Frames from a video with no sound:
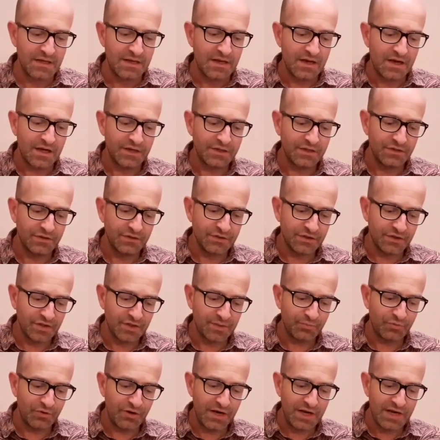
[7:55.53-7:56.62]
I'd use a
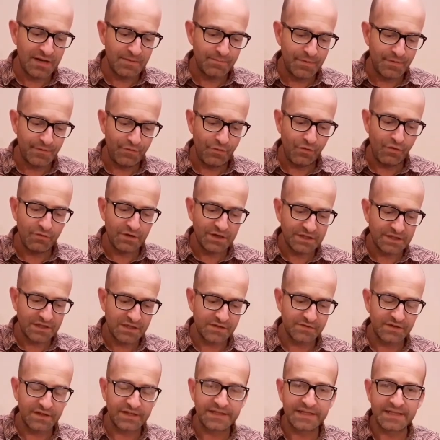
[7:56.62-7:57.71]
spray before I sow
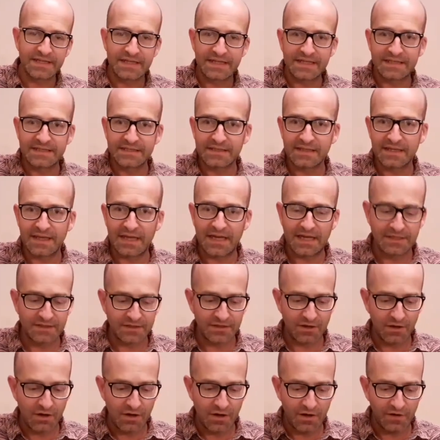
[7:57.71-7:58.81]
the seeds and
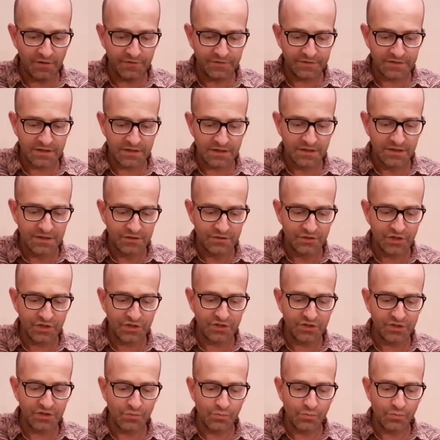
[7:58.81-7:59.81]
after, just to